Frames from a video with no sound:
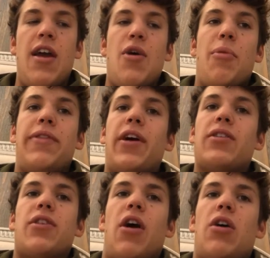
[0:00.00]
Yeah. But
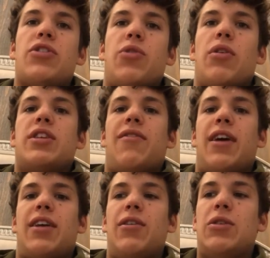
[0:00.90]
there's all sorts of
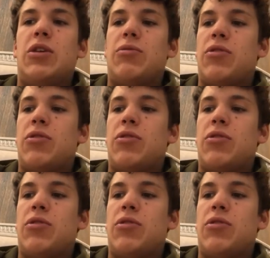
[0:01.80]
like YouTube